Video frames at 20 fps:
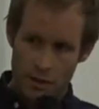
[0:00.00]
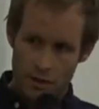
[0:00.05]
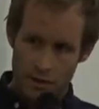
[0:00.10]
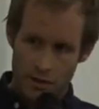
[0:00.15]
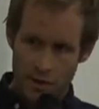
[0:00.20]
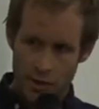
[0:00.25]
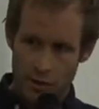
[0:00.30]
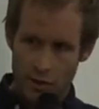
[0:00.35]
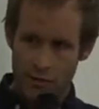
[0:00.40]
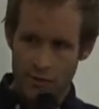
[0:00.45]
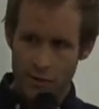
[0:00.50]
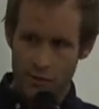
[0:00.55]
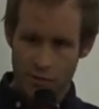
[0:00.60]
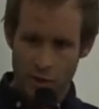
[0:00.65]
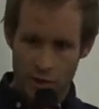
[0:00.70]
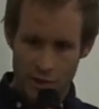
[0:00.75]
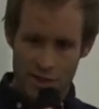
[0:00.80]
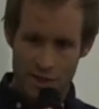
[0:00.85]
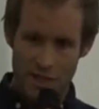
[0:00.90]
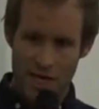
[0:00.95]
So if you've
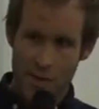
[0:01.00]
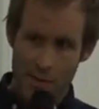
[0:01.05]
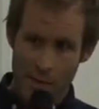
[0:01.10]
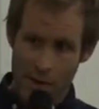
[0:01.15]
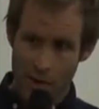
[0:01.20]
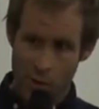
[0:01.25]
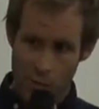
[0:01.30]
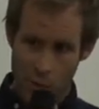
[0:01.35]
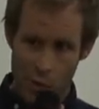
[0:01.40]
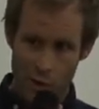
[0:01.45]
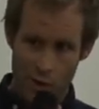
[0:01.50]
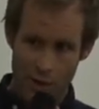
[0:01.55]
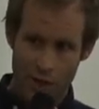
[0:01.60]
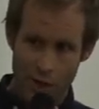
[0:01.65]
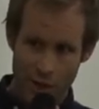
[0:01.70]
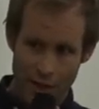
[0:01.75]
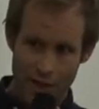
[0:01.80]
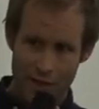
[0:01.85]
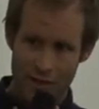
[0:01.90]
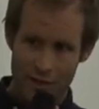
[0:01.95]
got the same amount of water
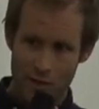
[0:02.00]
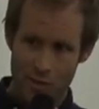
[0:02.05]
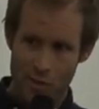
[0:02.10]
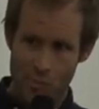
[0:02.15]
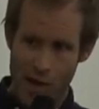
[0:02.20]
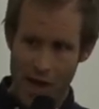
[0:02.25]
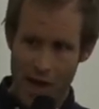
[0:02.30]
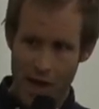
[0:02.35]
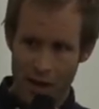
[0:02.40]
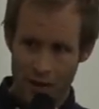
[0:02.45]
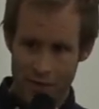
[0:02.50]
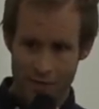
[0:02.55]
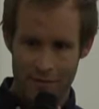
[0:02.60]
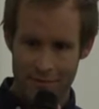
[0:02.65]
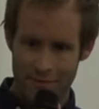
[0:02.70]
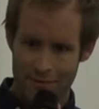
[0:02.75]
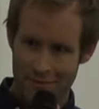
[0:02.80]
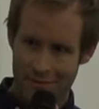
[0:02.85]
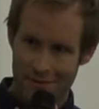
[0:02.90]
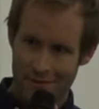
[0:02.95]
going into a bath,
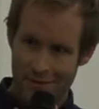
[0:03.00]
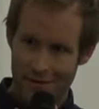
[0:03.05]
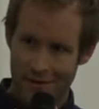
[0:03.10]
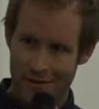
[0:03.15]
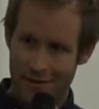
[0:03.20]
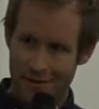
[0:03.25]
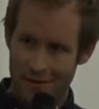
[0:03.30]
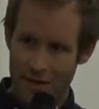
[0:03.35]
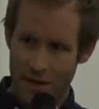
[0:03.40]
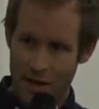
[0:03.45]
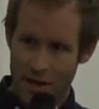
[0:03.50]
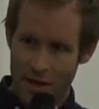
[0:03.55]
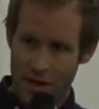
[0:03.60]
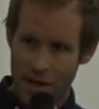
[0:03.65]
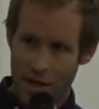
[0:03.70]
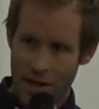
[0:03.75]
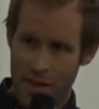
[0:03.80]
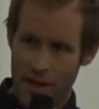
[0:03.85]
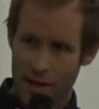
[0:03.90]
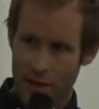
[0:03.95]

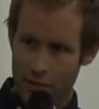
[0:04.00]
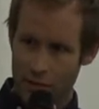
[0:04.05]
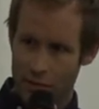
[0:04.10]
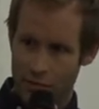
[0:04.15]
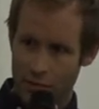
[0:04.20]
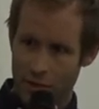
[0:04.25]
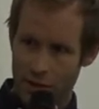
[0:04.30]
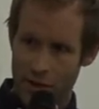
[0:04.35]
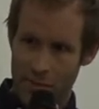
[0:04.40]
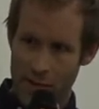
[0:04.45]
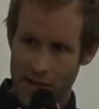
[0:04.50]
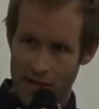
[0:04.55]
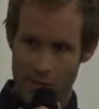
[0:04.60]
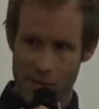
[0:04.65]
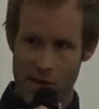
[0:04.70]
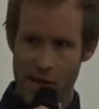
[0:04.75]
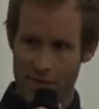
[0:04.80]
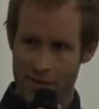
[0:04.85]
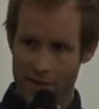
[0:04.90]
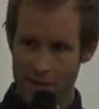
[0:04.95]
and then you make the
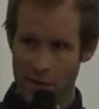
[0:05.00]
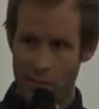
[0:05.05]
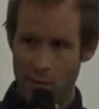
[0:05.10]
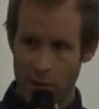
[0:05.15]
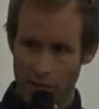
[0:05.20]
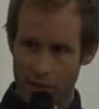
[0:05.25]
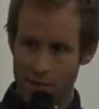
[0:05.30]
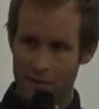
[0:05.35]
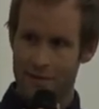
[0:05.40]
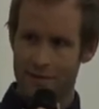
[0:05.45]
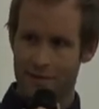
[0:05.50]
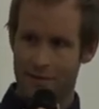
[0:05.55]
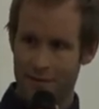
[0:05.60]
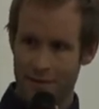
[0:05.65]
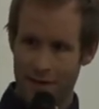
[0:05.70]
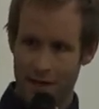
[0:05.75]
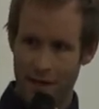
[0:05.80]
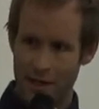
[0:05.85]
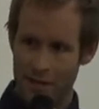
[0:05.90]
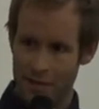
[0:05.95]
bath deeper,
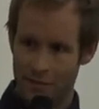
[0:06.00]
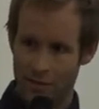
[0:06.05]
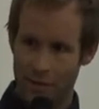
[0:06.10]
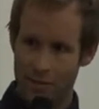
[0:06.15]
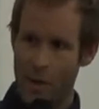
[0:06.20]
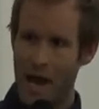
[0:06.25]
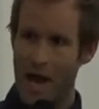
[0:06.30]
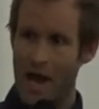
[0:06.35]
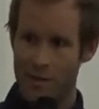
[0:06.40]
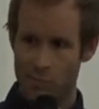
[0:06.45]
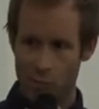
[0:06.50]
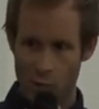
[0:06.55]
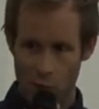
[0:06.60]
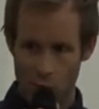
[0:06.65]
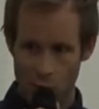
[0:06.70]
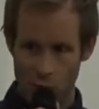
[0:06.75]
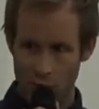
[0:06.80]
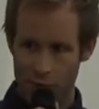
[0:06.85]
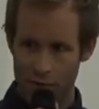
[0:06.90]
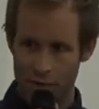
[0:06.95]
unless you could add more
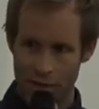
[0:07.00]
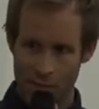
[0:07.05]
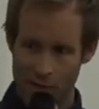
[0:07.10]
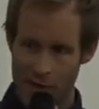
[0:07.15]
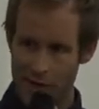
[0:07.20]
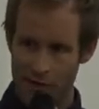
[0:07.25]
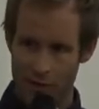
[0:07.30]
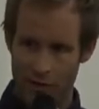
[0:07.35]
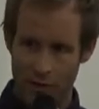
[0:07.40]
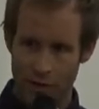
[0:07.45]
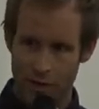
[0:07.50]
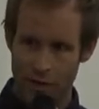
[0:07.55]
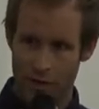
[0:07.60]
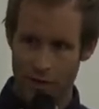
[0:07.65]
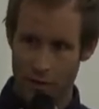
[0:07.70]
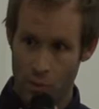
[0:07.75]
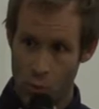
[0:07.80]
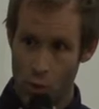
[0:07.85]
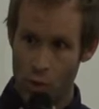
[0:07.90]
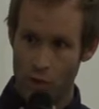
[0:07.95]
water, the
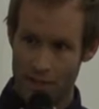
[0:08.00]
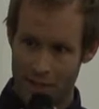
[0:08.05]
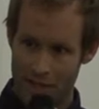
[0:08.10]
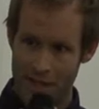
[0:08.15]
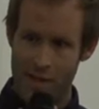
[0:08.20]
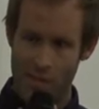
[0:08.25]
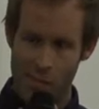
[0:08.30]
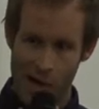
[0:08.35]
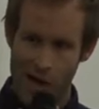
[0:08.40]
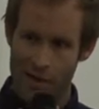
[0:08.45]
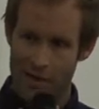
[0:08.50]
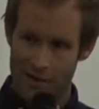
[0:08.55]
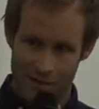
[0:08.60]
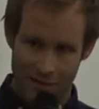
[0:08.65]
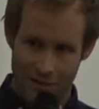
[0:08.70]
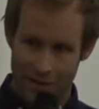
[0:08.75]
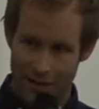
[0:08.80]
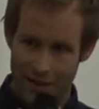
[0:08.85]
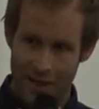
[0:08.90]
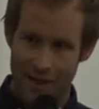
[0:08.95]
water in the bath
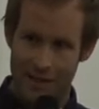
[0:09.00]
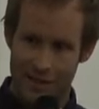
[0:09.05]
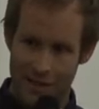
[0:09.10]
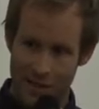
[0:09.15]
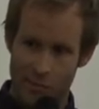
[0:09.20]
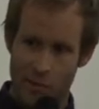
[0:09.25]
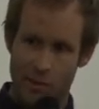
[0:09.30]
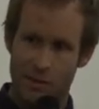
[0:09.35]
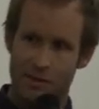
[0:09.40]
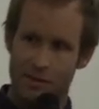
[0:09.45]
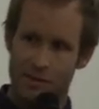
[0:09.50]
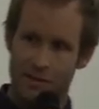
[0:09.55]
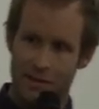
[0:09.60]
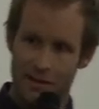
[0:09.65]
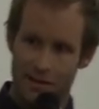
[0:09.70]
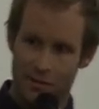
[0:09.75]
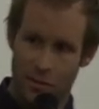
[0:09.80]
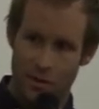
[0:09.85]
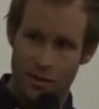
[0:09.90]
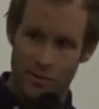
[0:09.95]
isn't going to get any deeper,
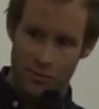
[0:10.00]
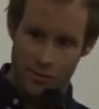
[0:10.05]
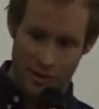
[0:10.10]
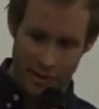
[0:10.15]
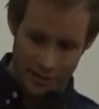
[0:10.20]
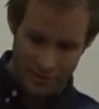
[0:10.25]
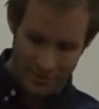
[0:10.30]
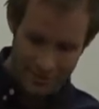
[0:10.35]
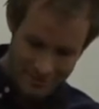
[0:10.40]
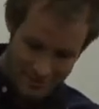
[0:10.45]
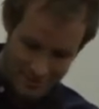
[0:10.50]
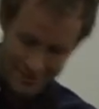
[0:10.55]
is what I'm trying to